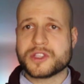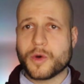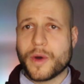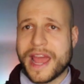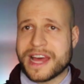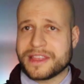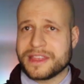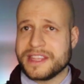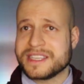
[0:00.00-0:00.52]
So
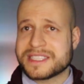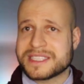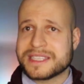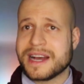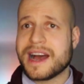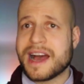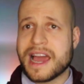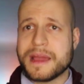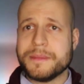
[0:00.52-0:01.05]
at this
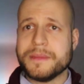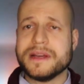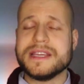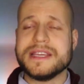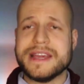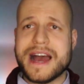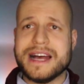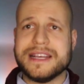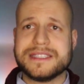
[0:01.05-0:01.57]
time,
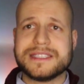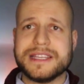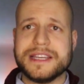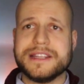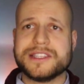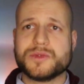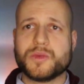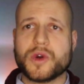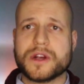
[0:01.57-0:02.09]
yes,
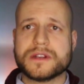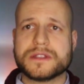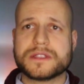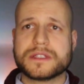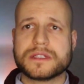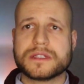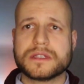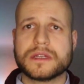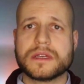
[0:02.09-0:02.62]
it is
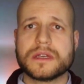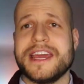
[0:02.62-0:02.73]
worse.